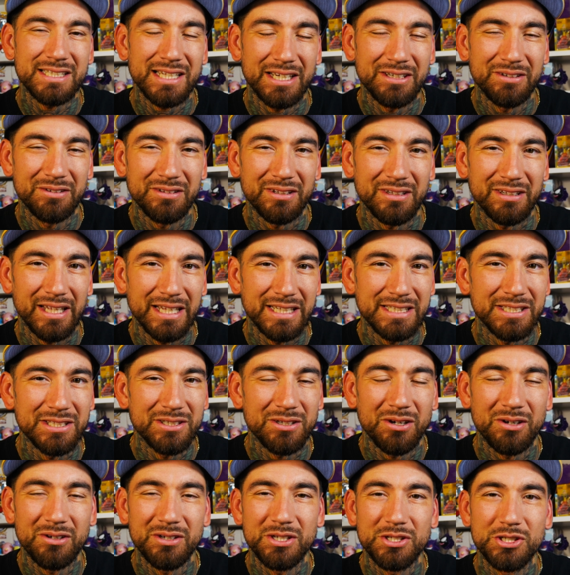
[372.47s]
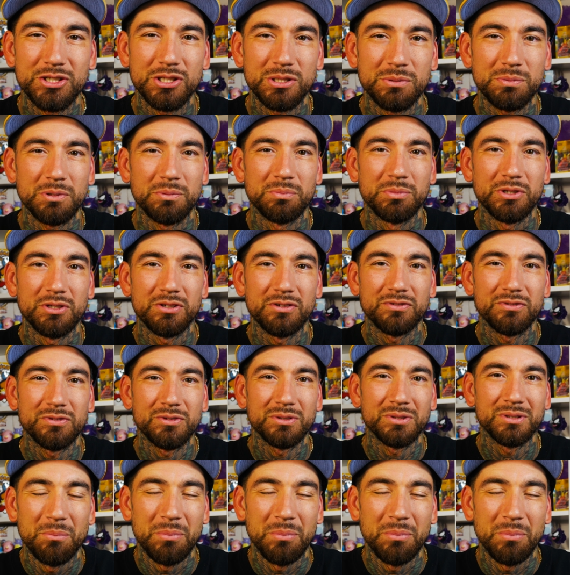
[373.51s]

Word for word: I know the Lacey card is super beautiful,